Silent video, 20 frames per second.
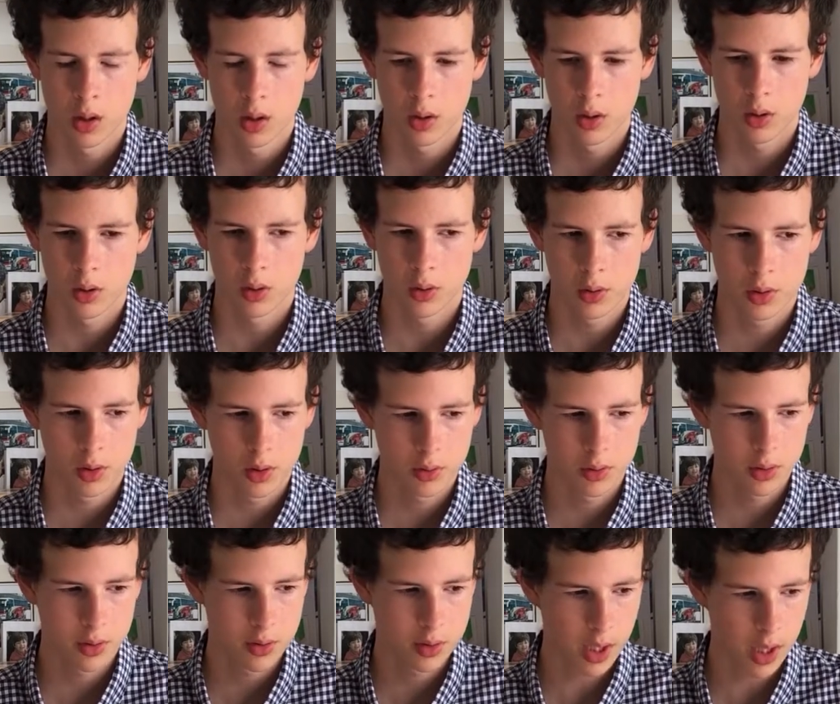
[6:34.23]
you should
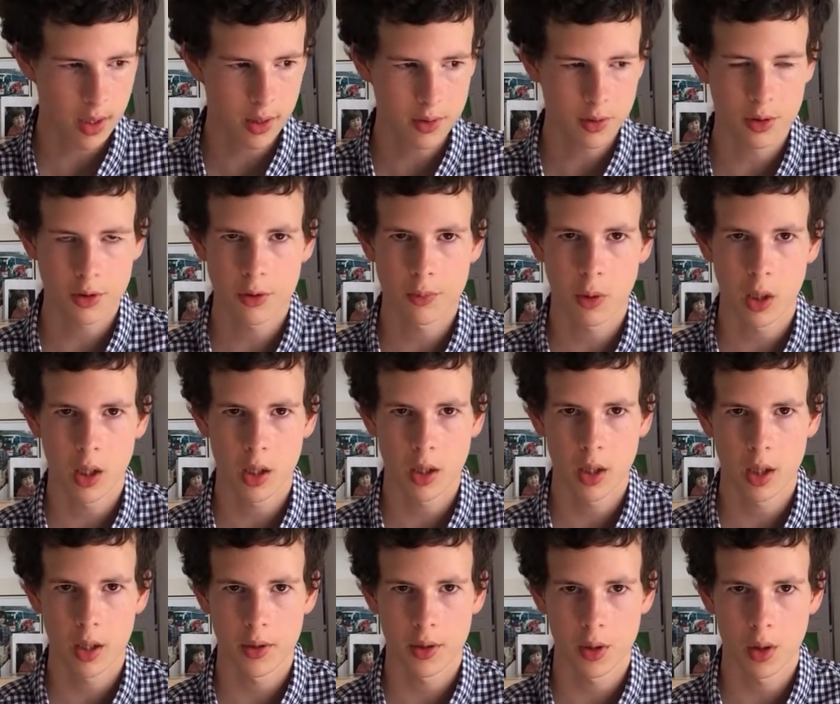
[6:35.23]
turn your smart
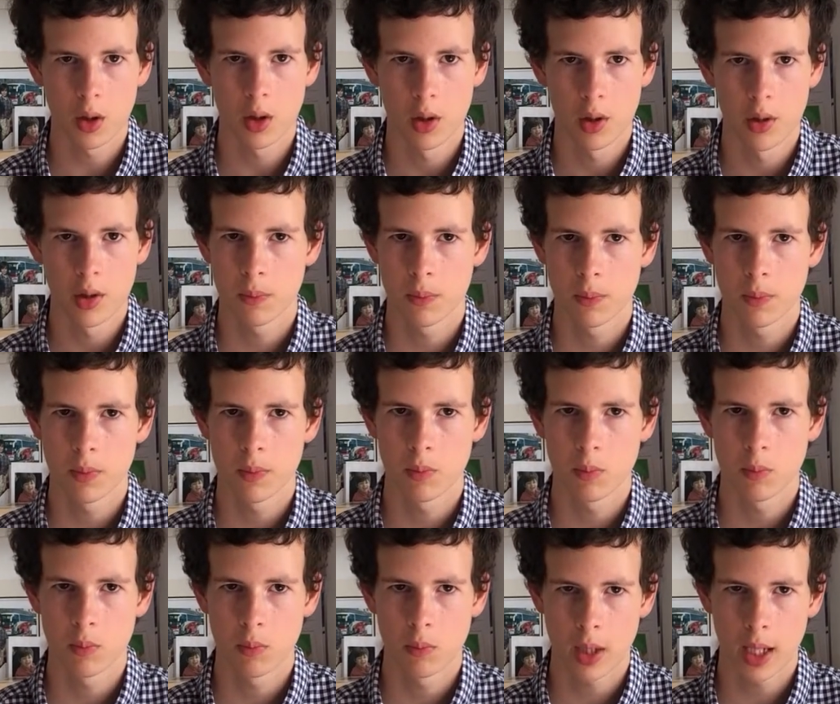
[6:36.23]
garden on
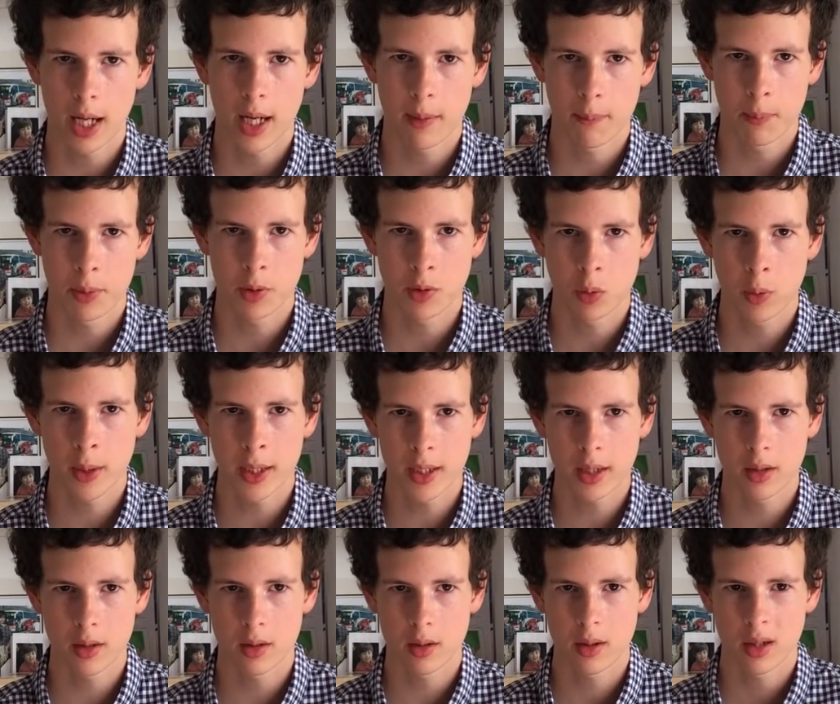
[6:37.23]
at
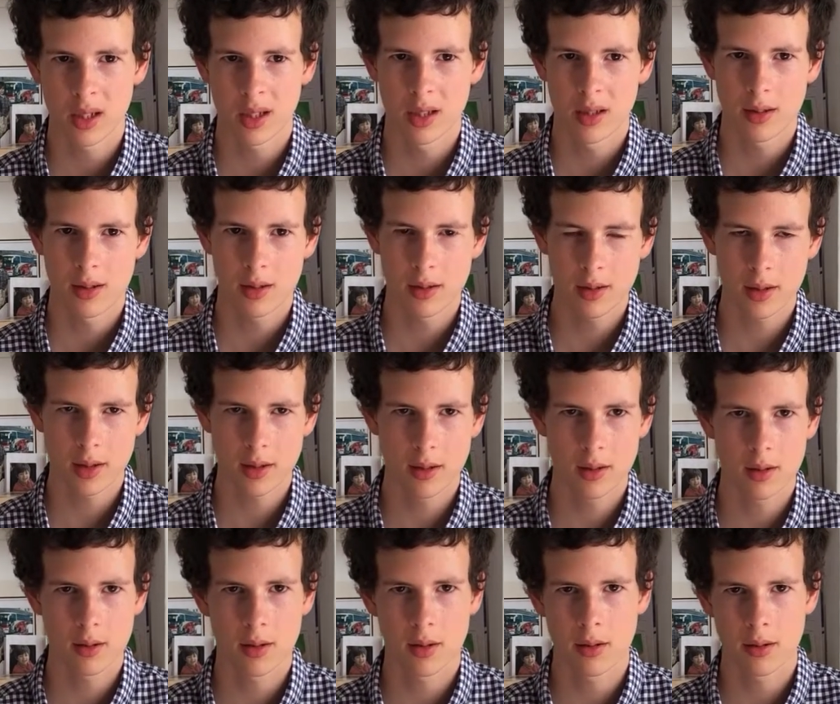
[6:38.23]
between
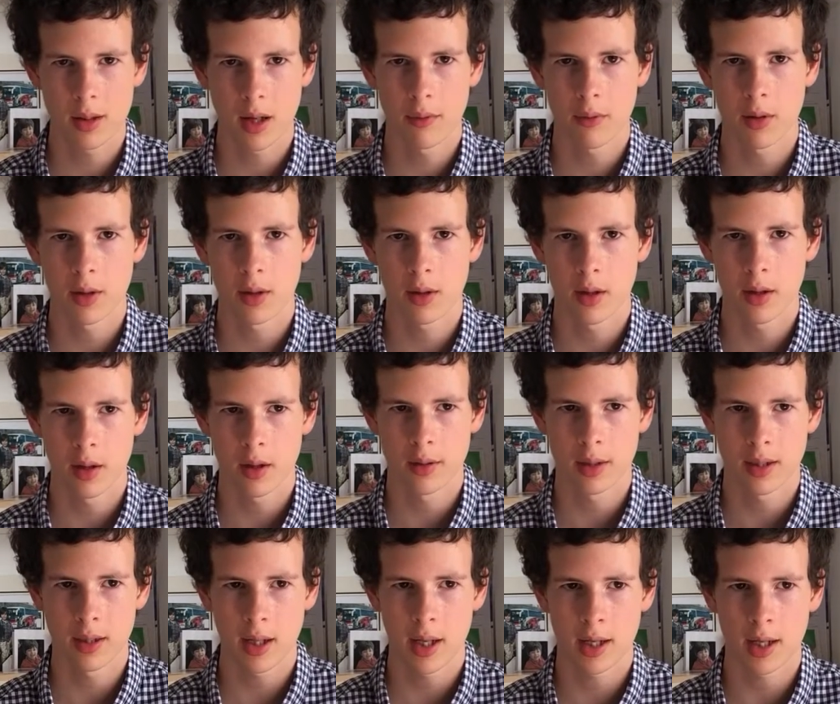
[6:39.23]
6 to
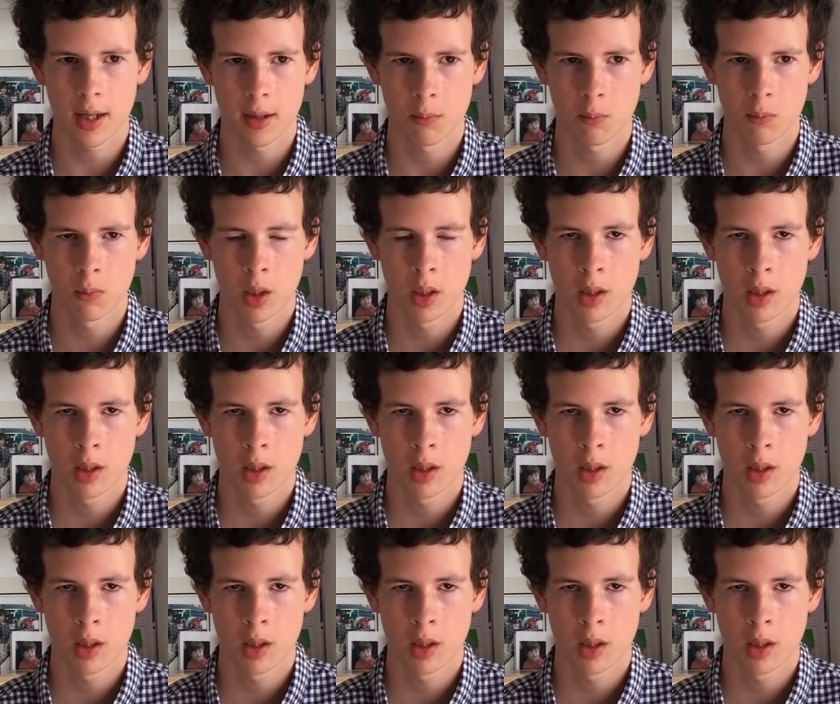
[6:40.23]
7:30 a.m.